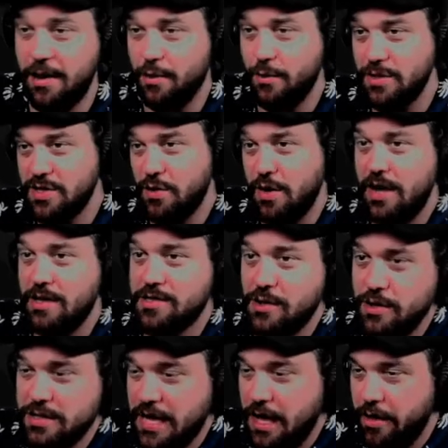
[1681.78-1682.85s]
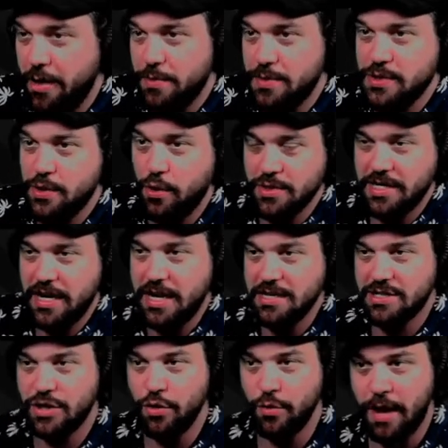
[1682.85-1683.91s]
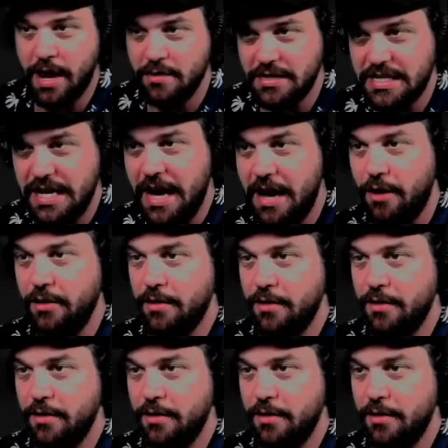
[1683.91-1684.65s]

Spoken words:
was your answer. Tally up your scores, guys. 2 rounds down.